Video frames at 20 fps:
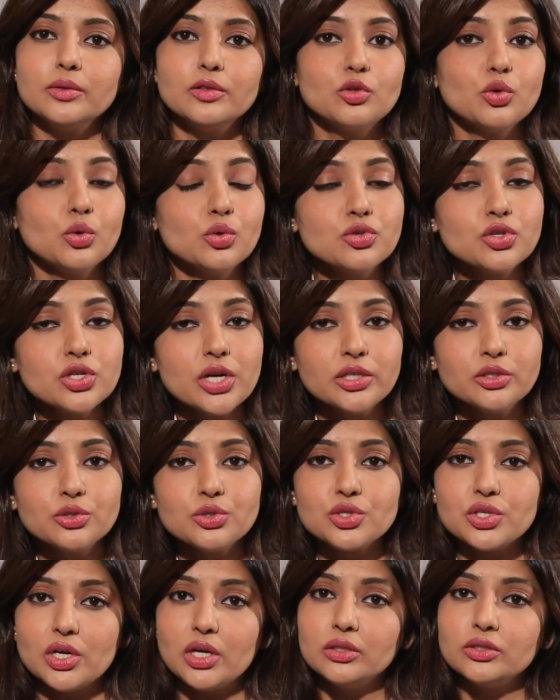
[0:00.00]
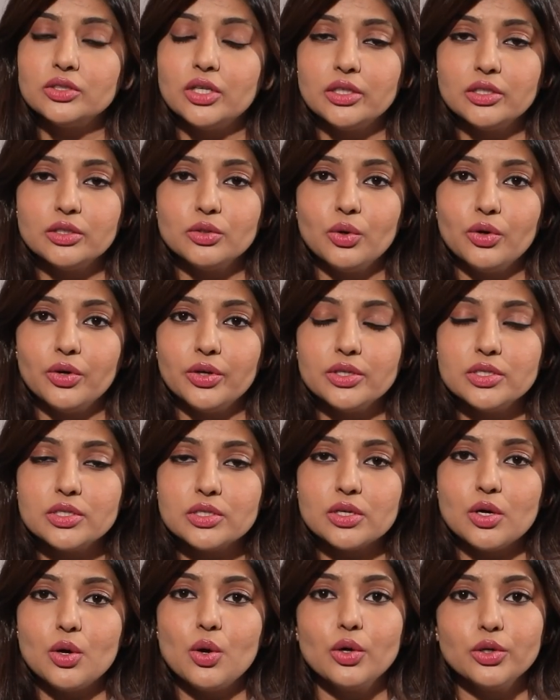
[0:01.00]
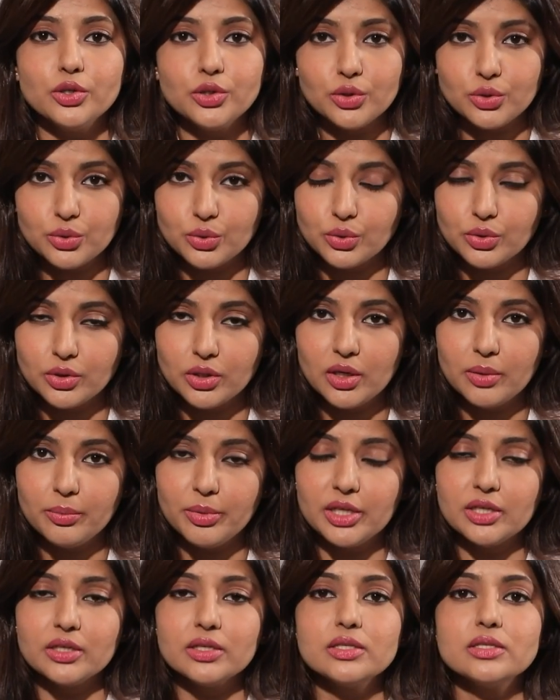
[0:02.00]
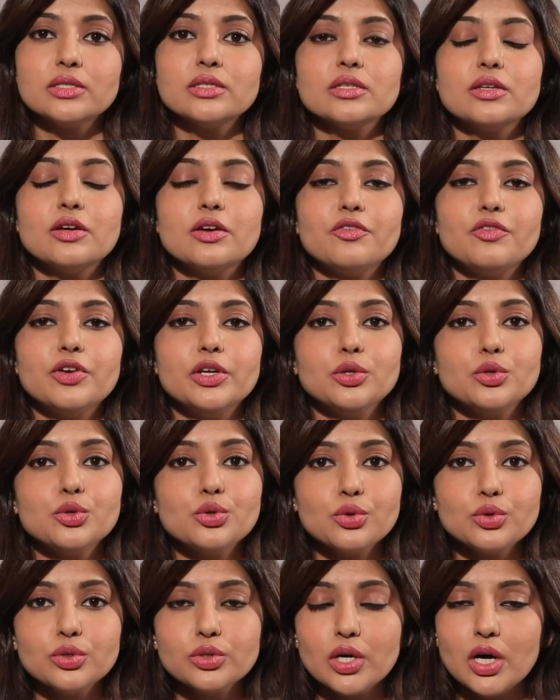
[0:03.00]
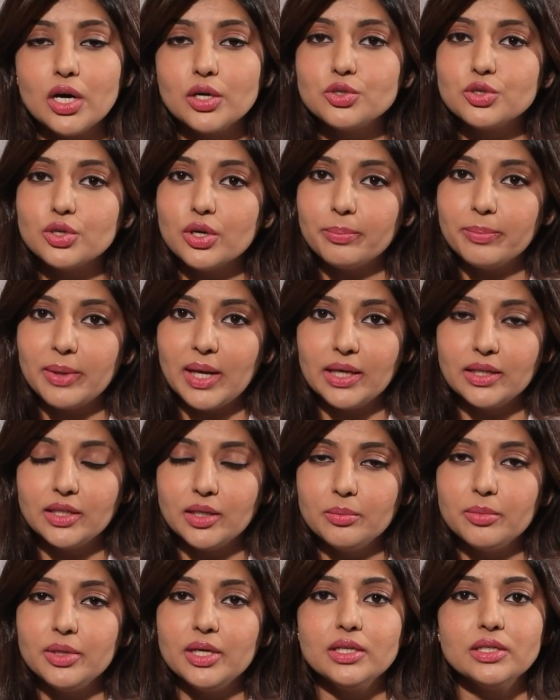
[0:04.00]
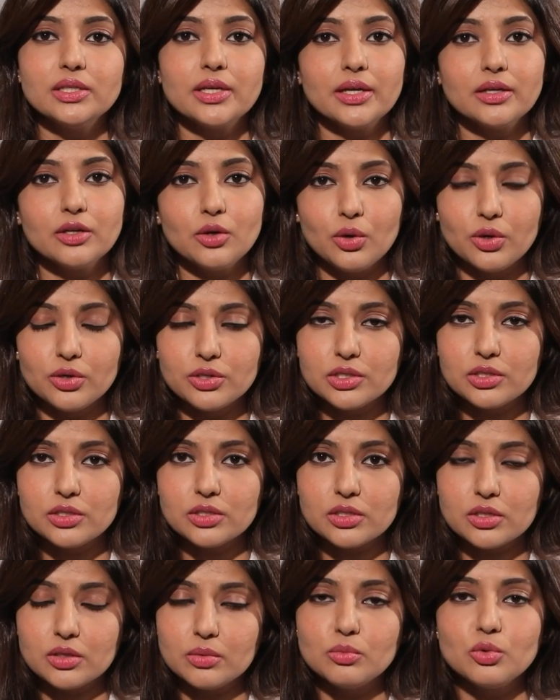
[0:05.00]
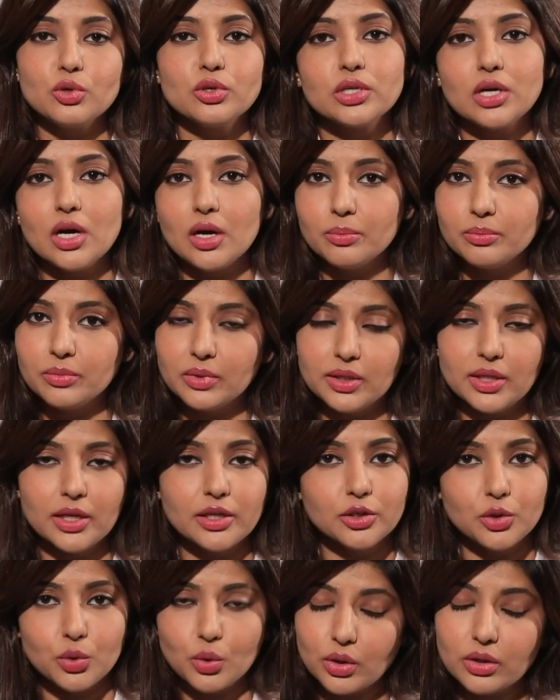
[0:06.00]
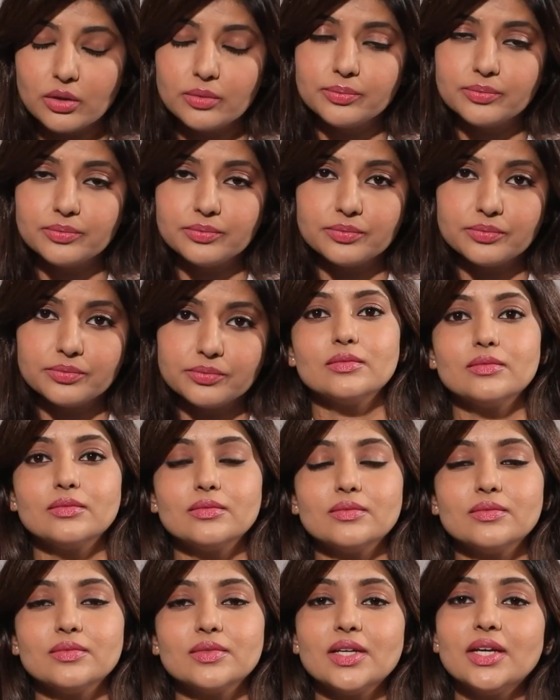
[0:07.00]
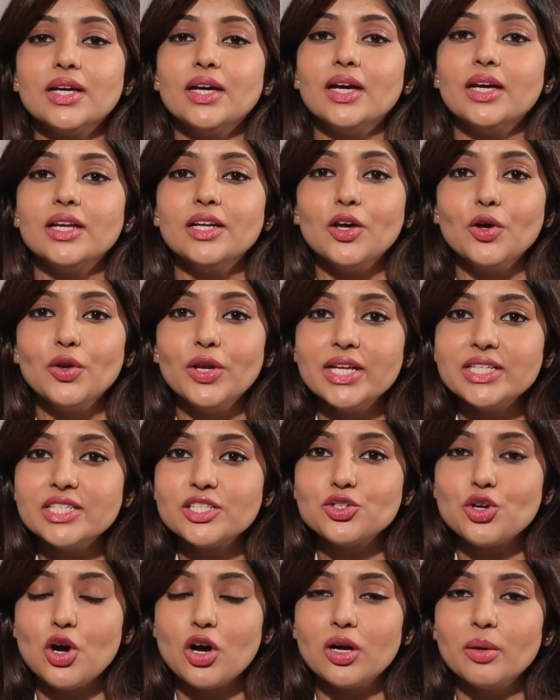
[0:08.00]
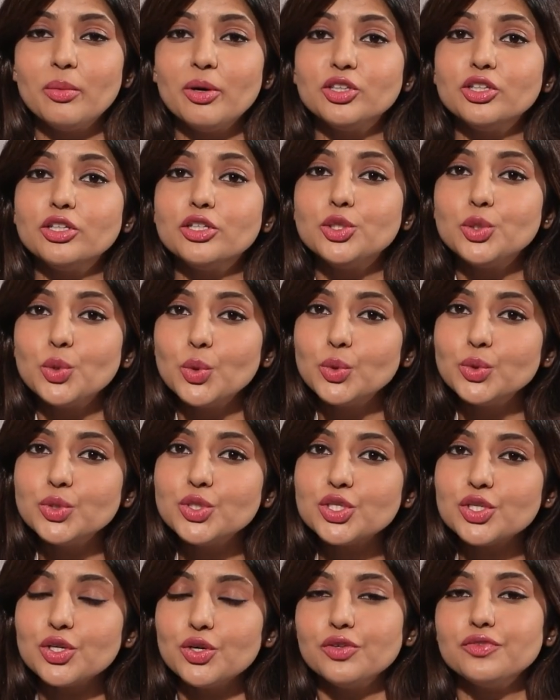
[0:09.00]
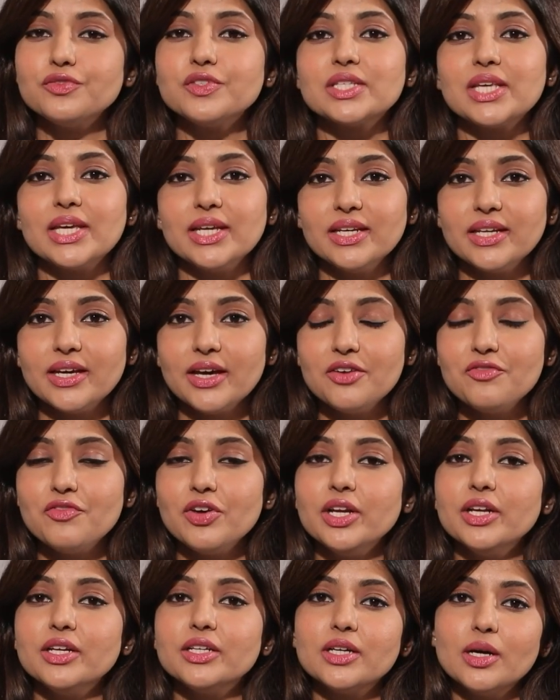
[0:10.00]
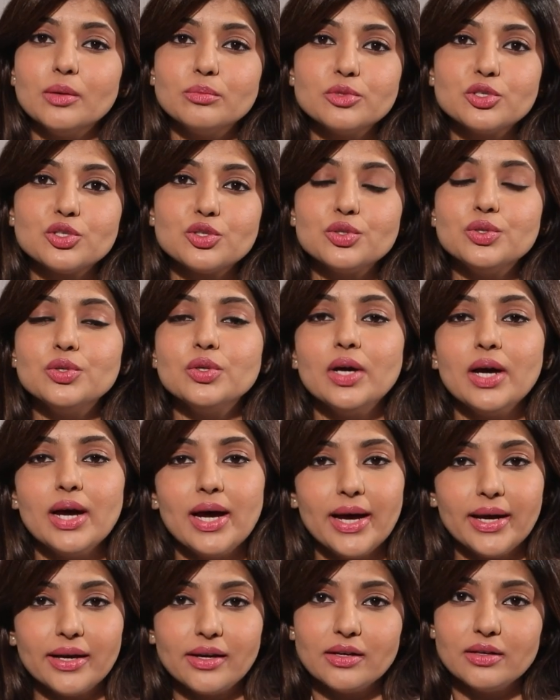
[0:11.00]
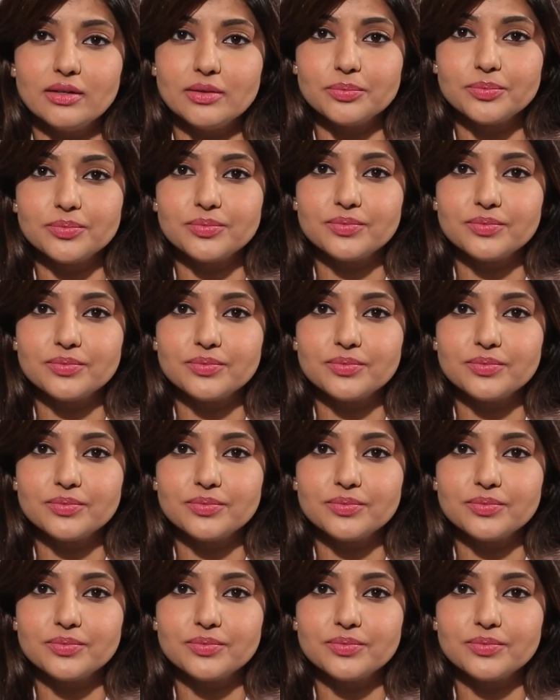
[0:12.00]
Don't try to start retinoids on your own, because when you don't know how to apply them, it can cause more harm than good. Now let's talk about the don'ts of skincare when it comes to acne.